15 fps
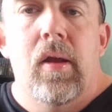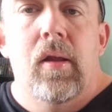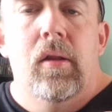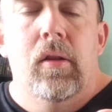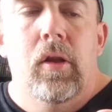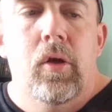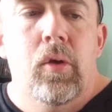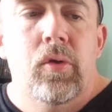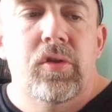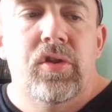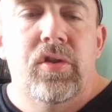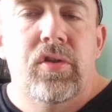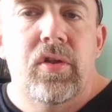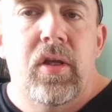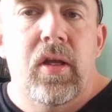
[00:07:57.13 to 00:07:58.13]

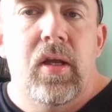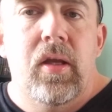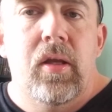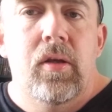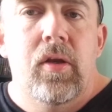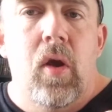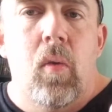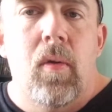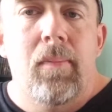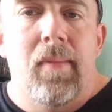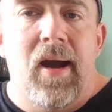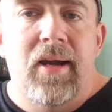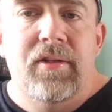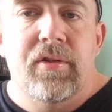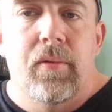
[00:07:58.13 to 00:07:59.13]
Loose, no one
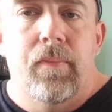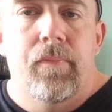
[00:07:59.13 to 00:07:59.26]
buys them.